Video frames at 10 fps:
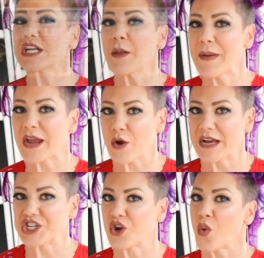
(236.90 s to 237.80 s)
at the bigger
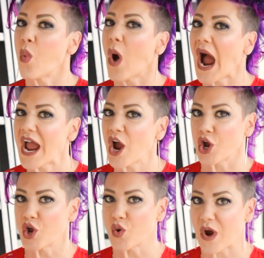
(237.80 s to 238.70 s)
issue. Why
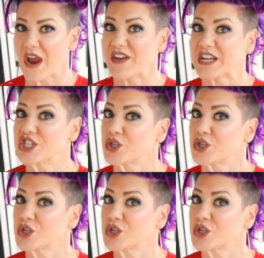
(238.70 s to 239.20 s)
are you craving